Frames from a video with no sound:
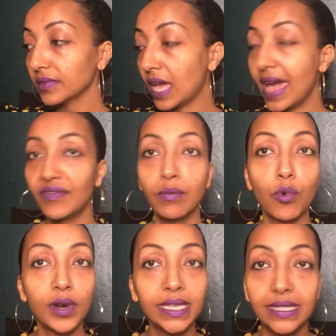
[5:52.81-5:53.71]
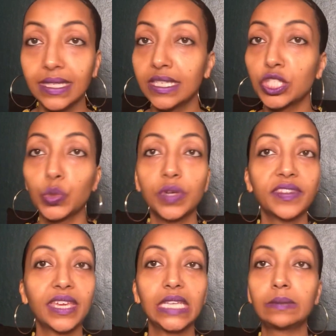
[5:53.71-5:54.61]
have the morning sickness or whatever
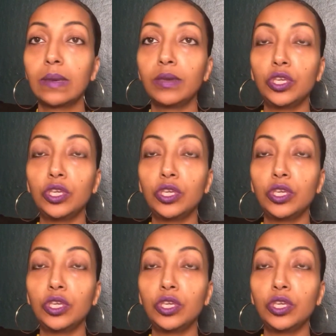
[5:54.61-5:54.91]
the case may be.